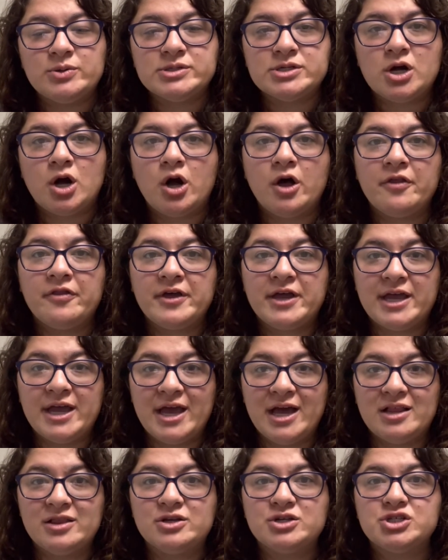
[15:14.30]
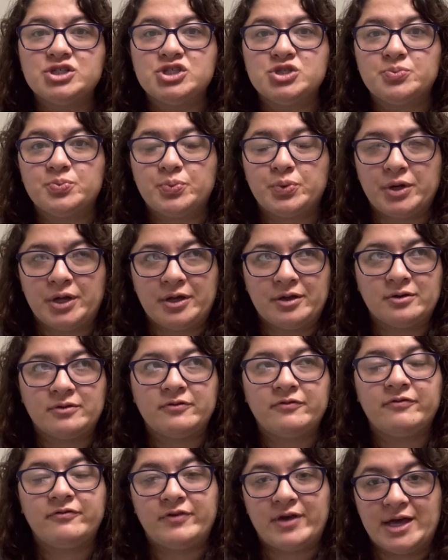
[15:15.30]
called the Keller
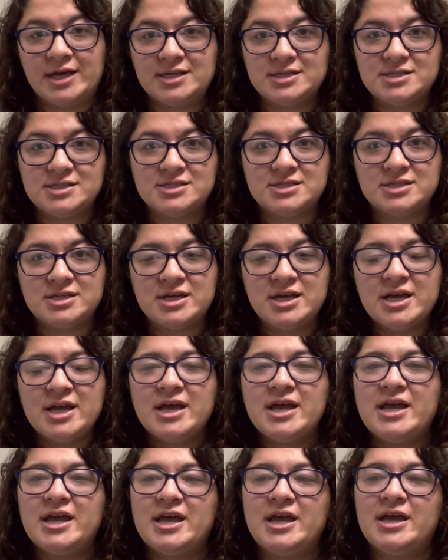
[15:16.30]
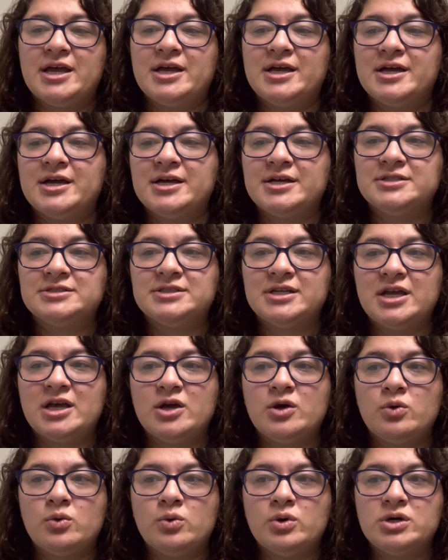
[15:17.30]
Spring Fest, and
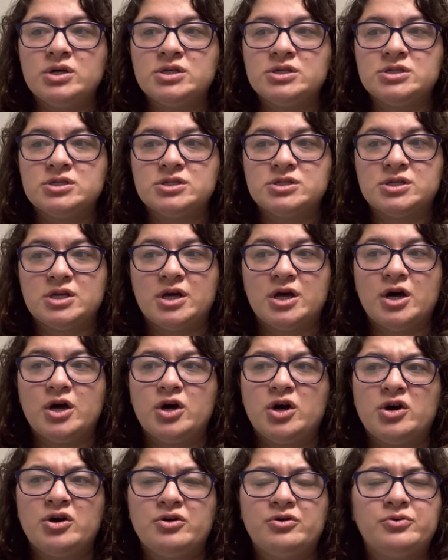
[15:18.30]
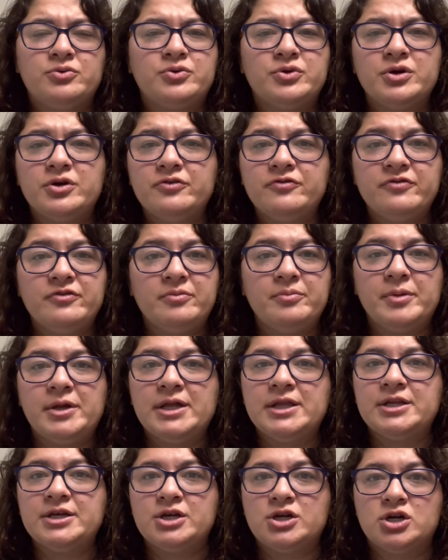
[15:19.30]
it was a real
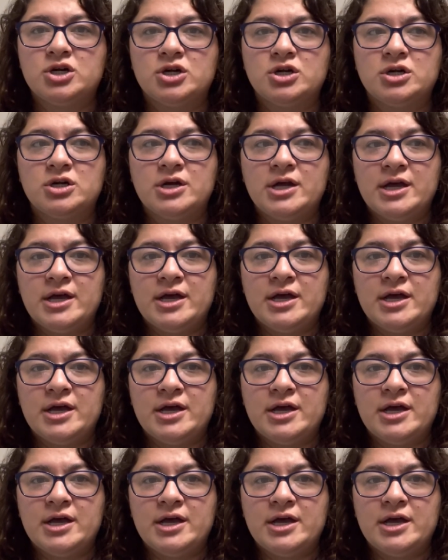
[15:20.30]
familiar